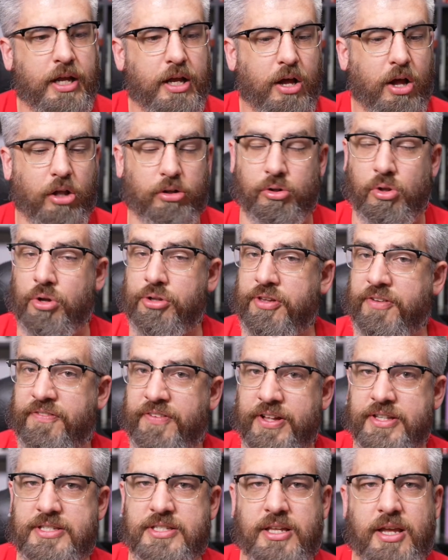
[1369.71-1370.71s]
along the
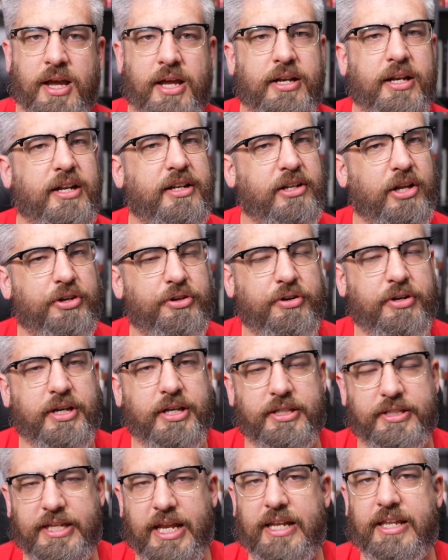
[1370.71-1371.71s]
fence line and
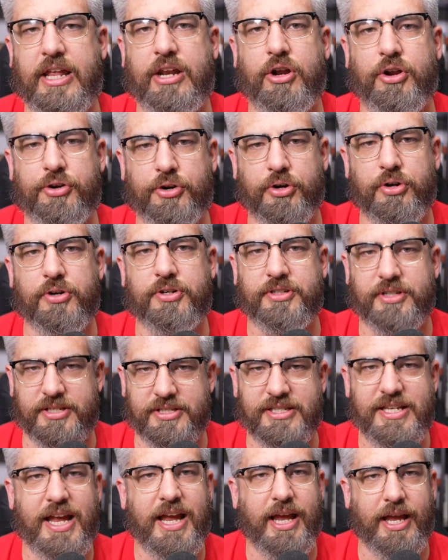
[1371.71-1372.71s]
underneath getting that underhook to
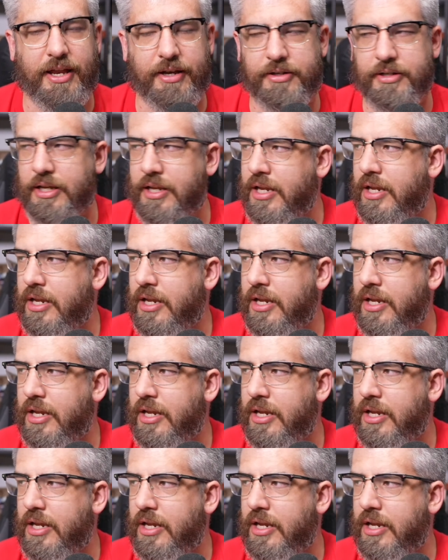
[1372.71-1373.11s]
stand.